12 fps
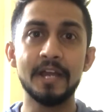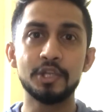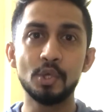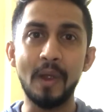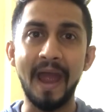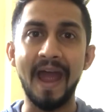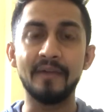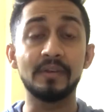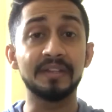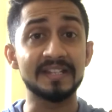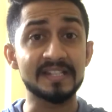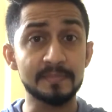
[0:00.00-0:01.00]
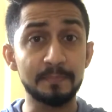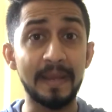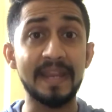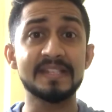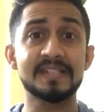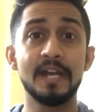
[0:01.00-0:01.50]
you have the
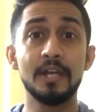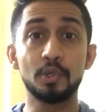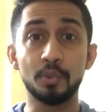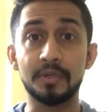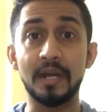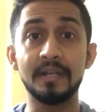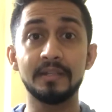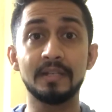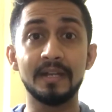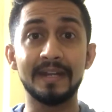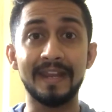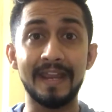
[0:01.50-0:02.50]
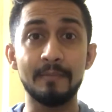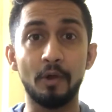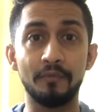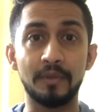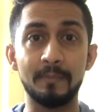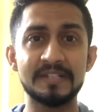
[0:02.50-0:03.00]
space to run the name
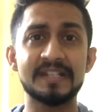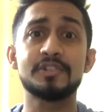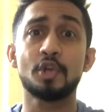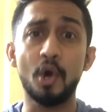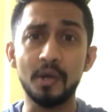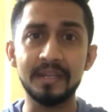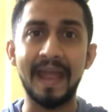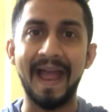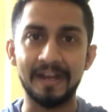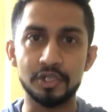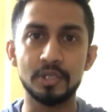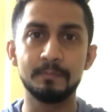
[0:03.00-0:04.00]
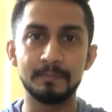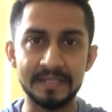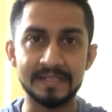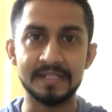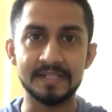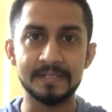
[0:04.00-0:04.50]
of the business or the actual
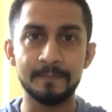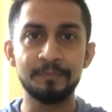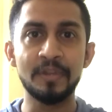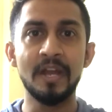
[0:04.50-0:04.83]
business.